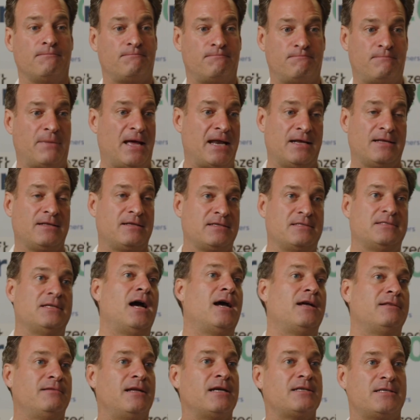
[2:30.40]
Betting does
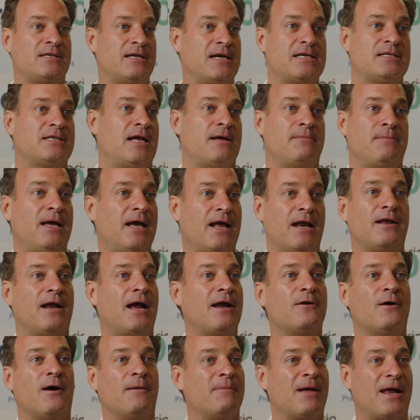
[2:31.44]
not necessarily excite me.
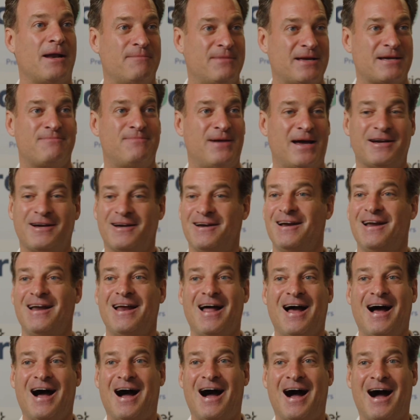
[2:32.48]
I'm not a big bettor.
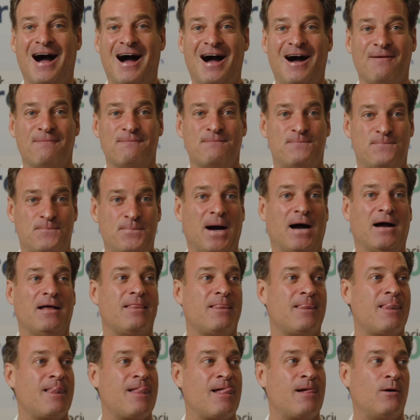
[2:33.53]
But
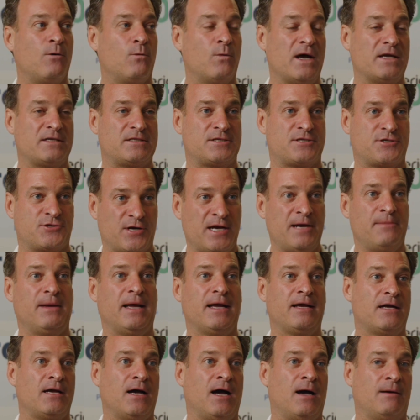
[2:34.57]
with
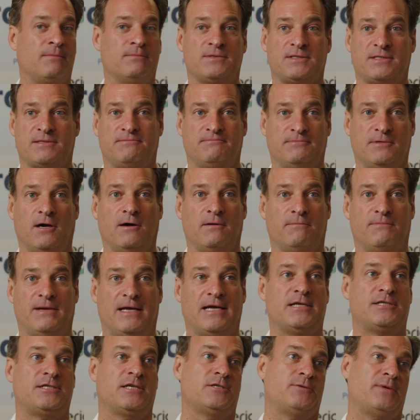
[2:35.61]
streaming comes
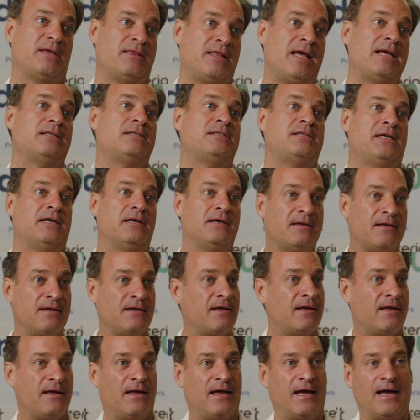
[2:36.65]
issues with latency.
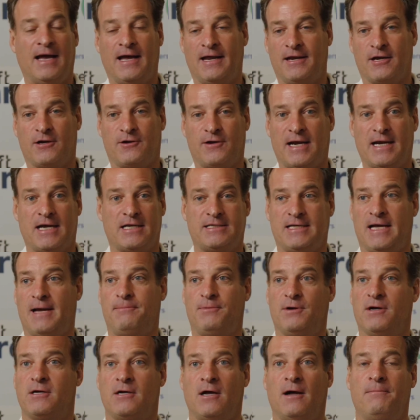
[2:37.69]
And a great
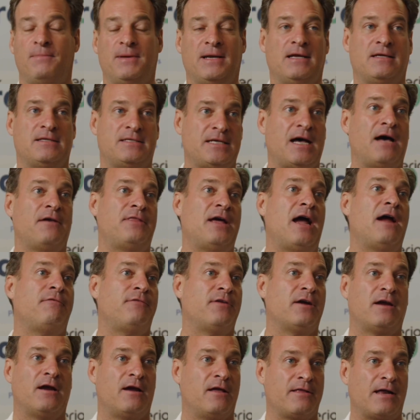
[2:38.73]
example, a company in South
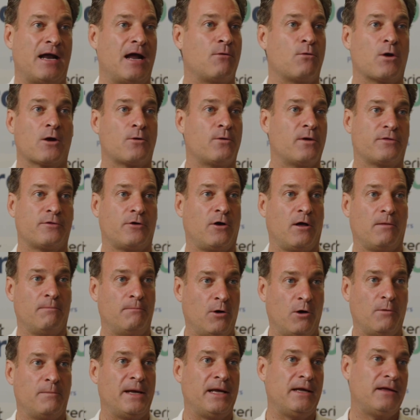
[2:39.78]
Africa that I work with called
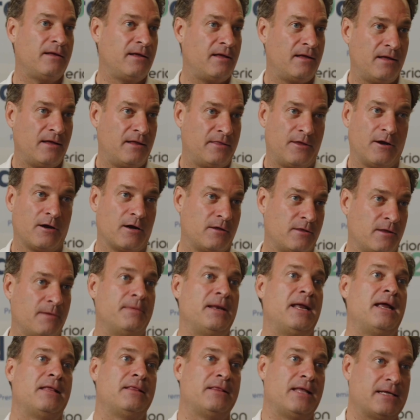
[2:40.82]
Mobi, they're
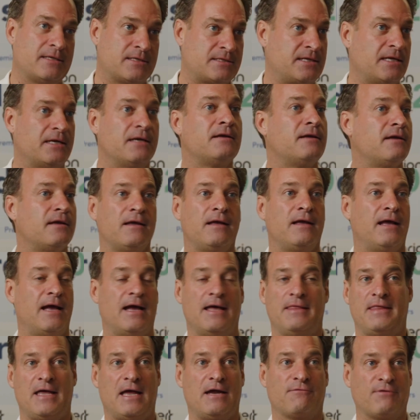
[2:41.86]
eliminating latency.
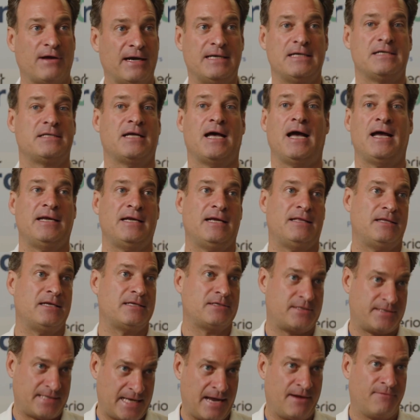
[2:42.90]
And they redesign it, and
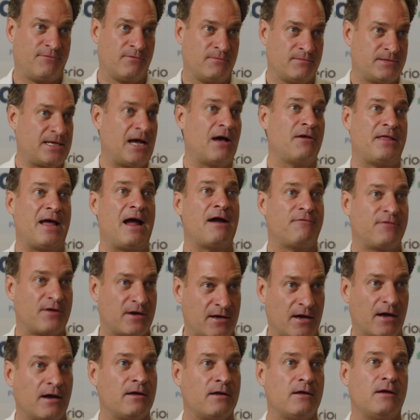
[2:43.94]
this came from South
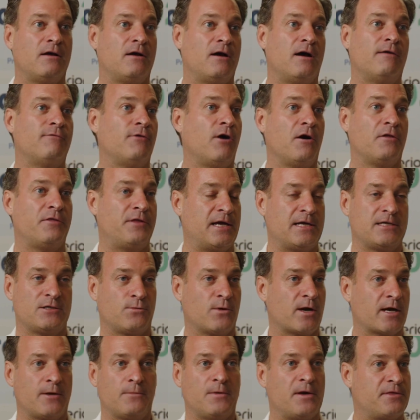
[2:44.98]
Africa, of all things,
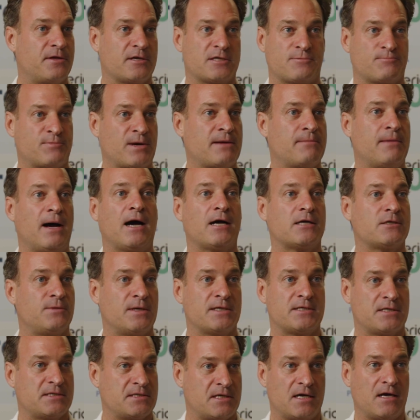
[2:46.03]
working with the Springboks,
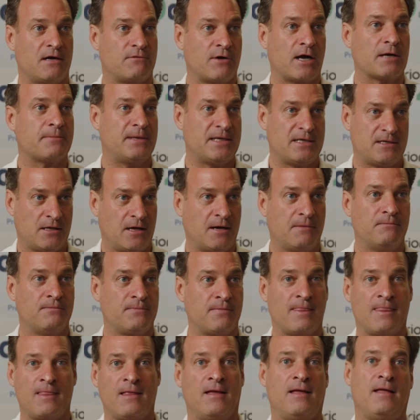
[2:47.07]
which is a rugby club.
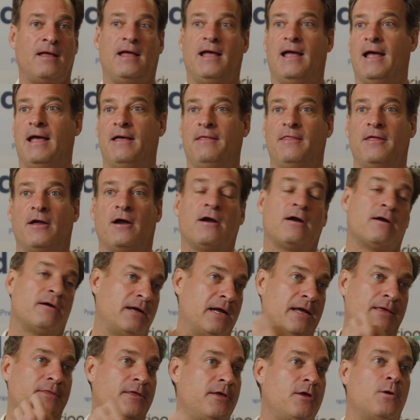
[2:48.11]
And they're
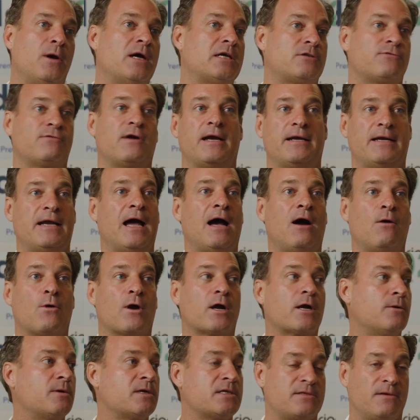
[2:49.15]
in the US right now
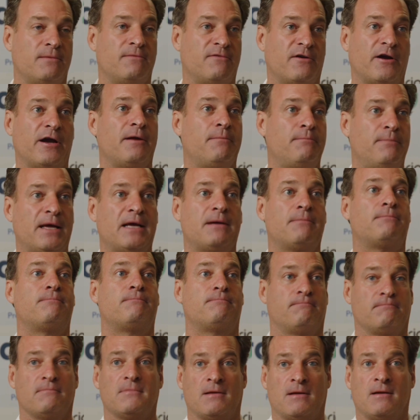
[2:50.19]
working with some very big
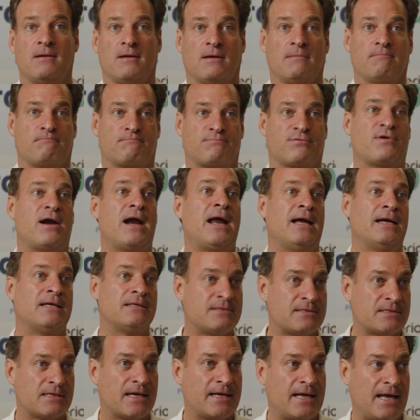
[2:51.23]

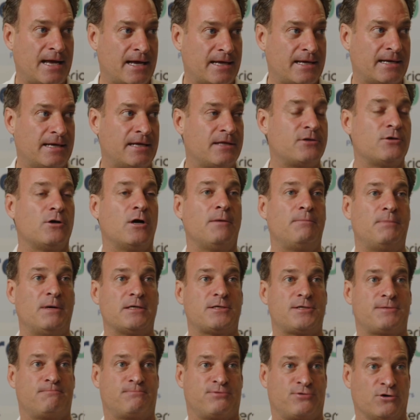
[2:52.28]
brands. I can't get into it, but
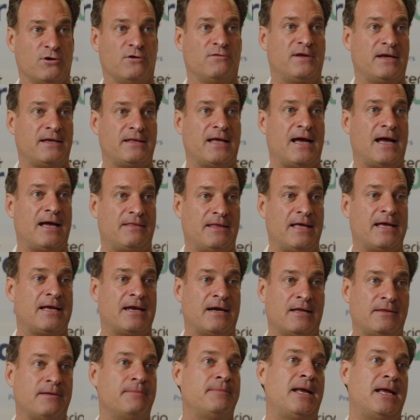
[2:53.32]
it's proving that they
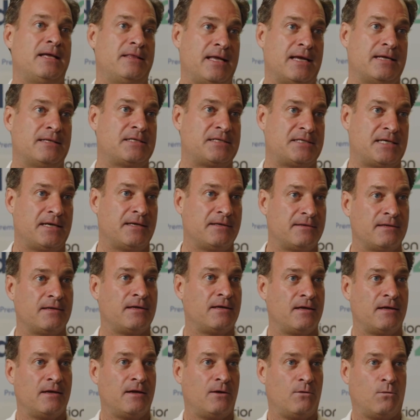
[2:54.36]
can eliminate latency.
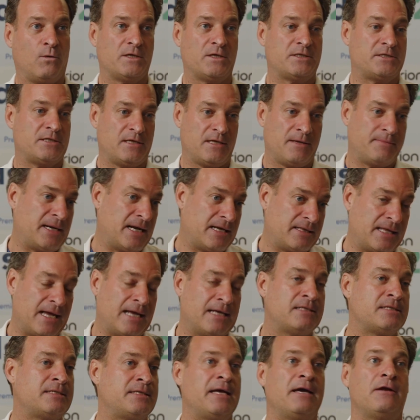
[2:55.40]
Once you eliminate
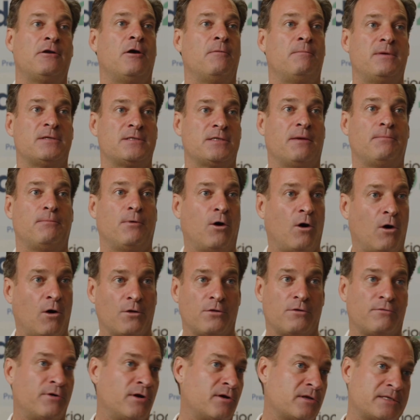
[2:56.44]
latency, it opens up all
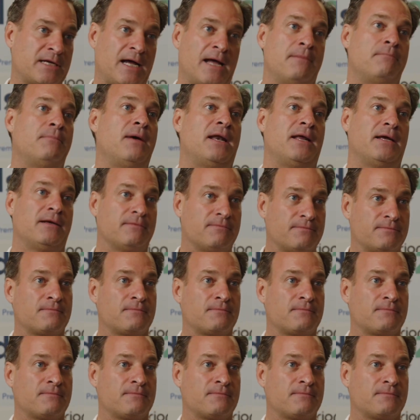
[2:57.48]
the real-time betting.